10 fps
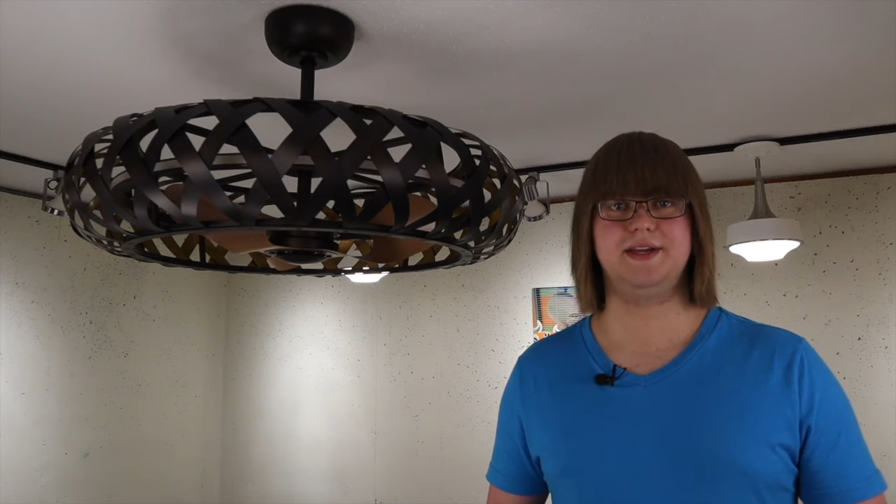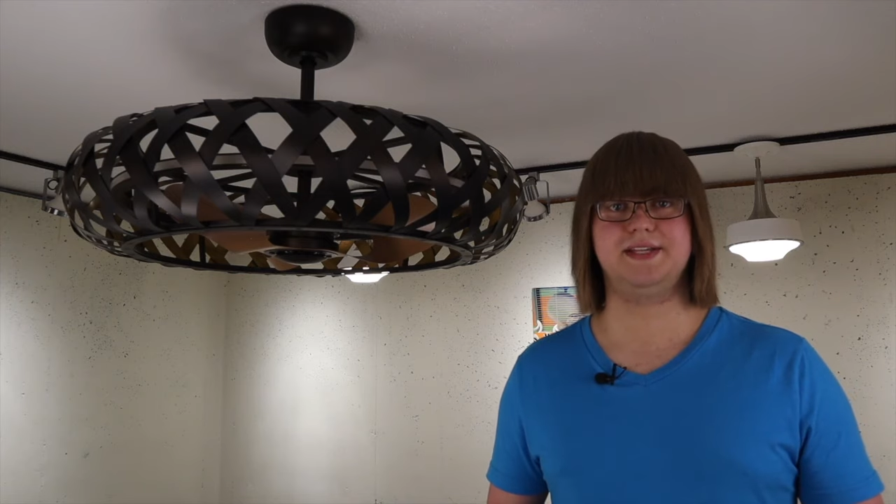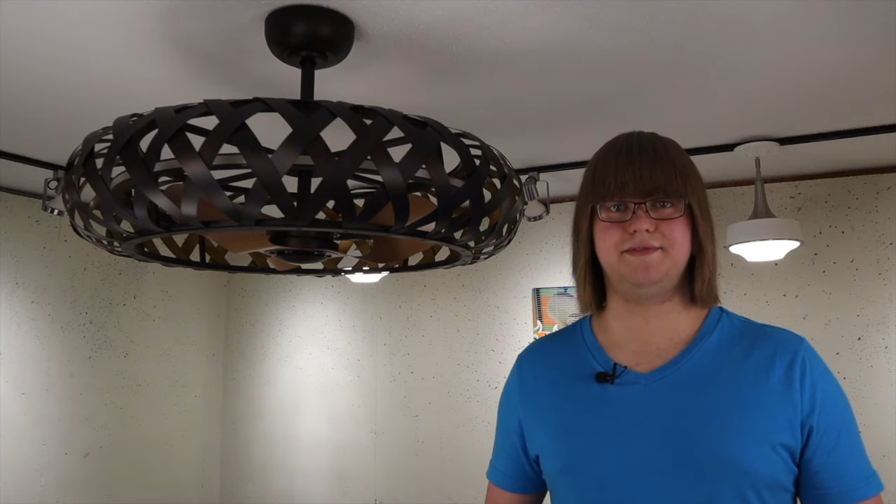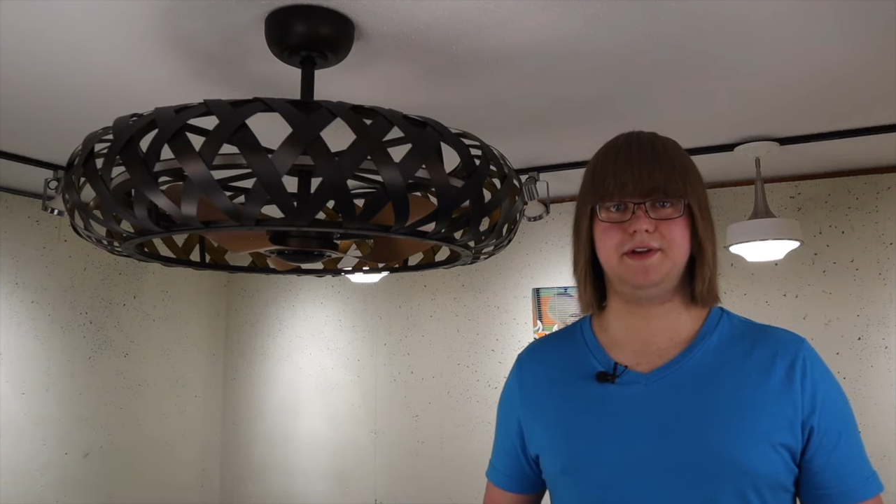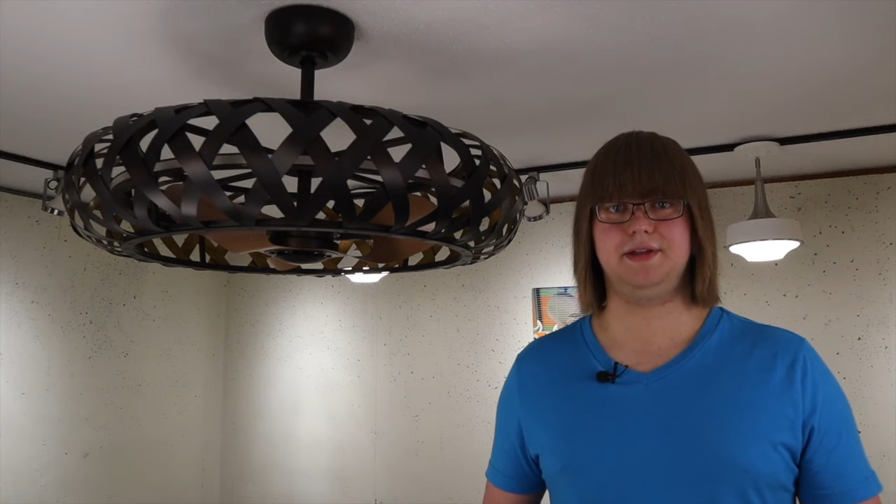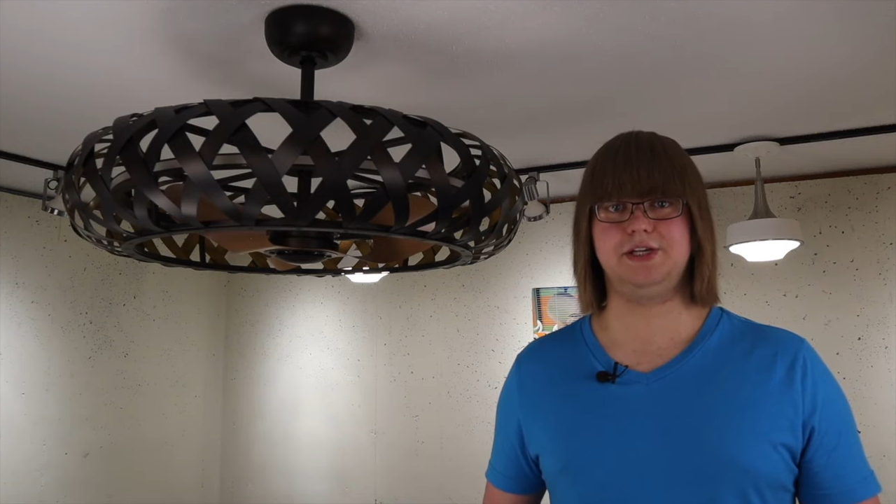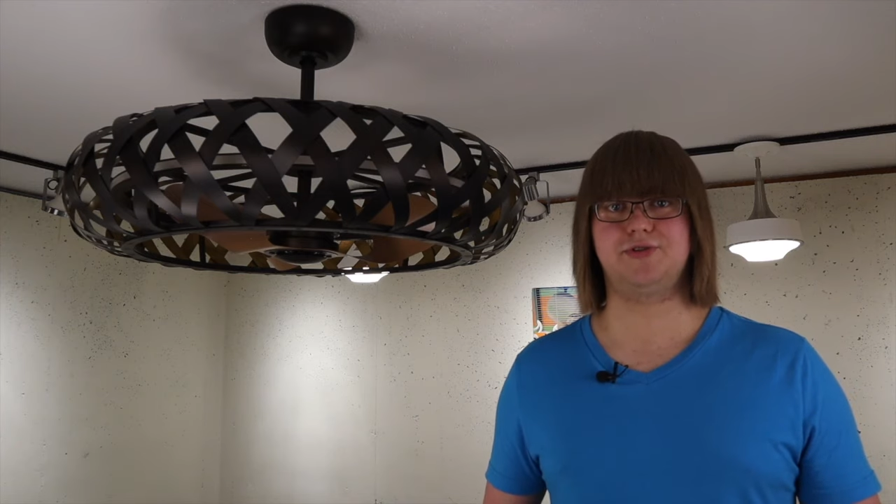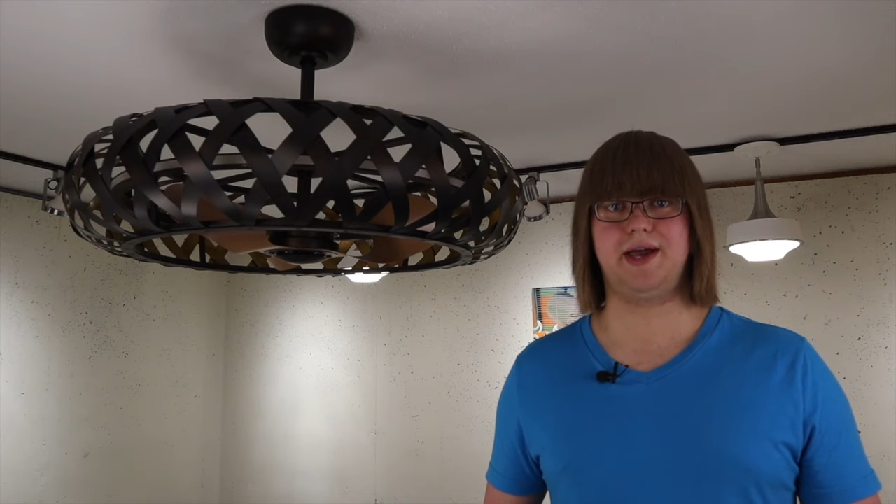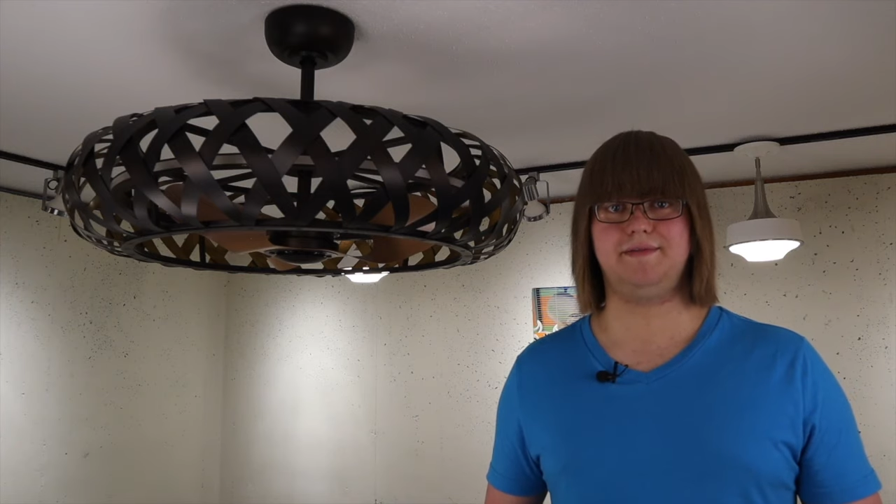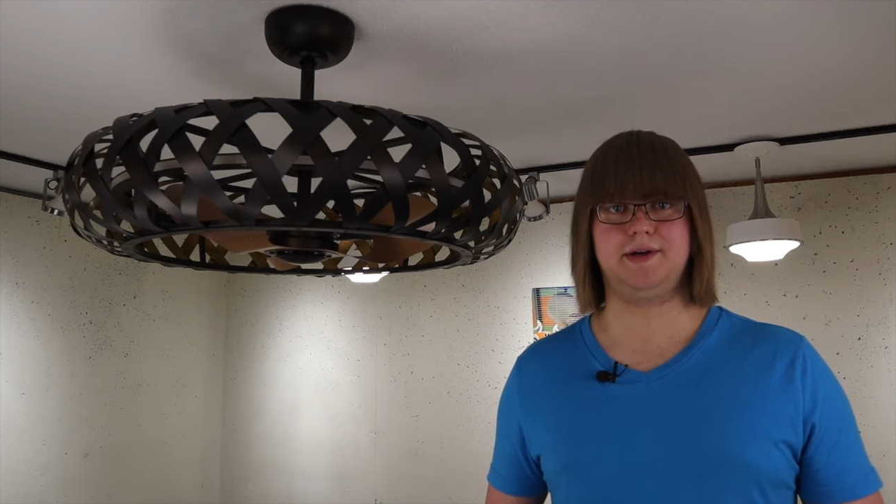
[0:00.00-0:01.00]
They definitely
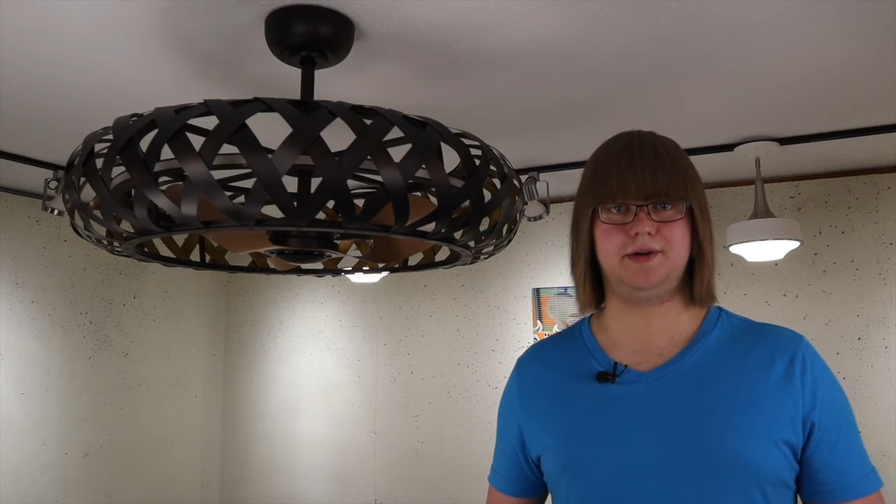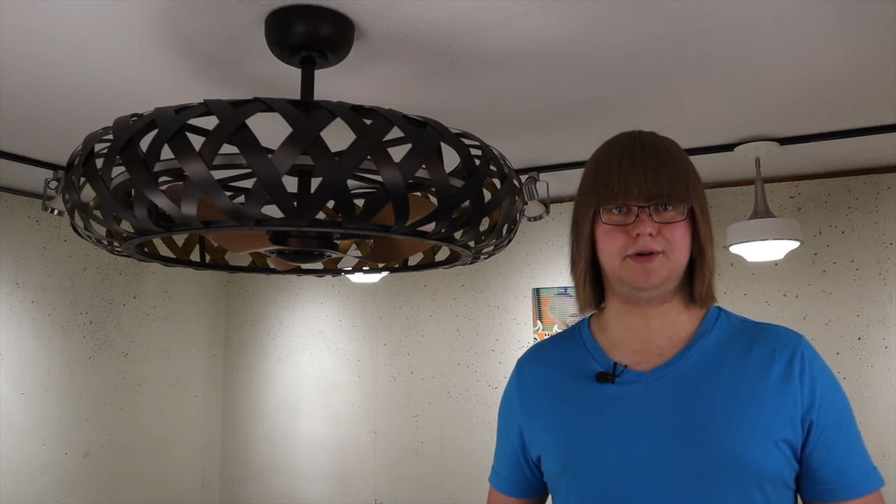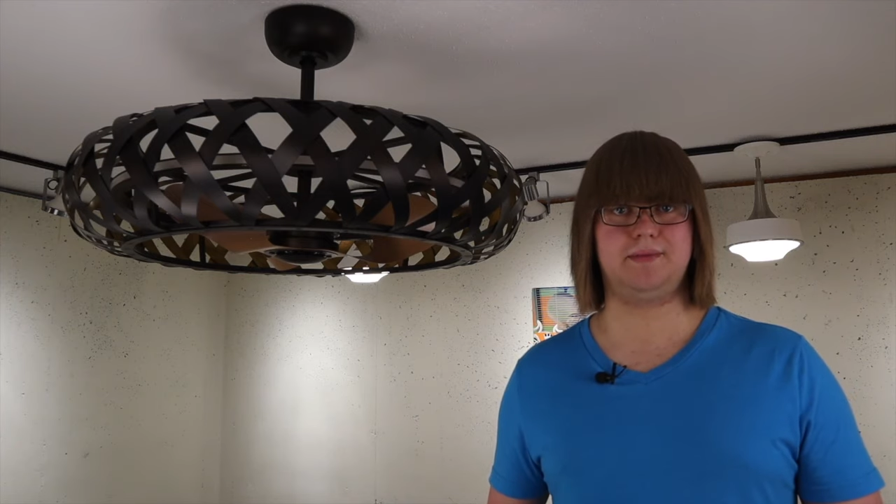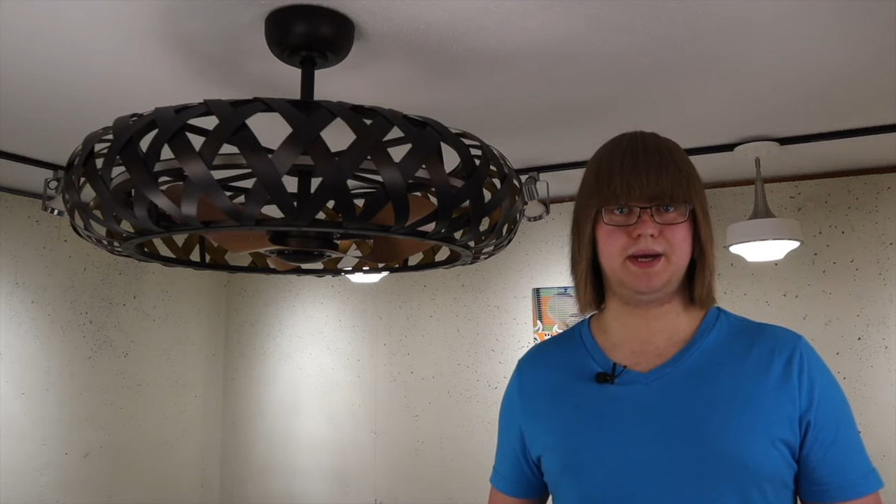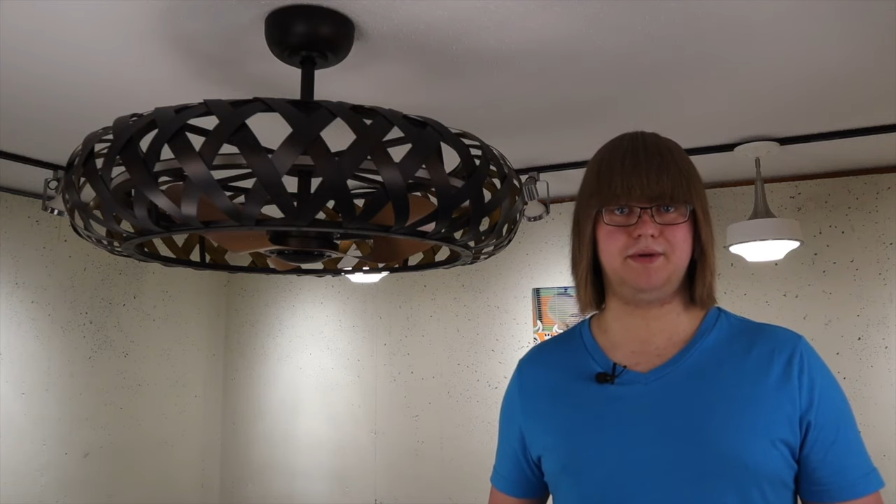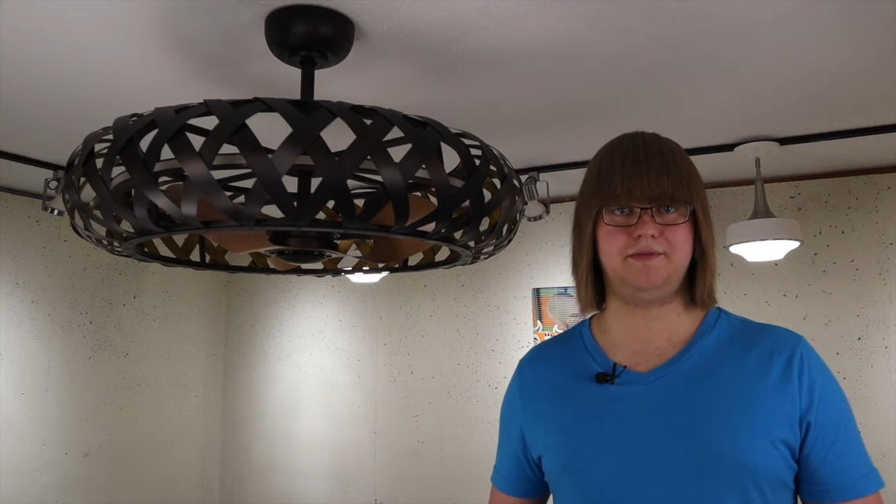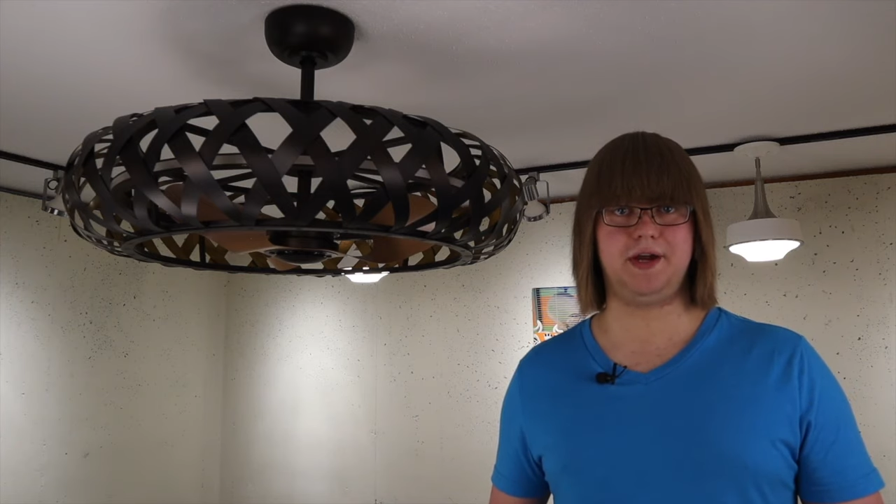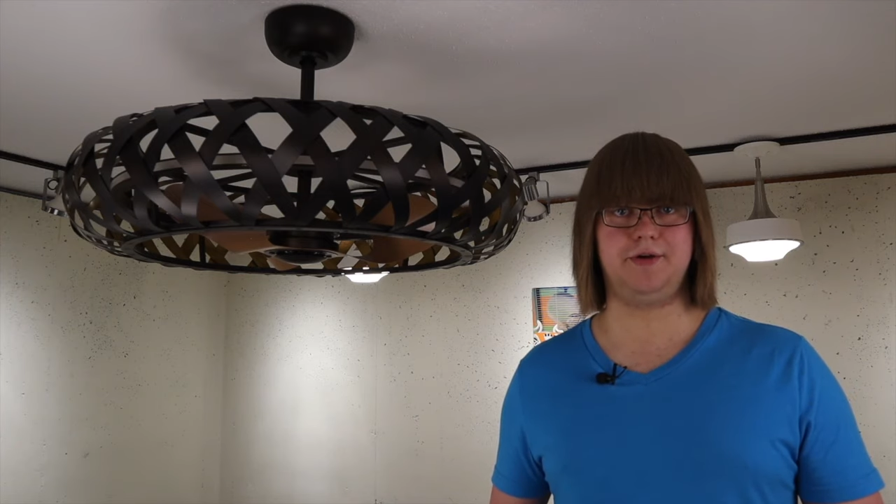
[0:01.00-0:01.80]
drive a good amount of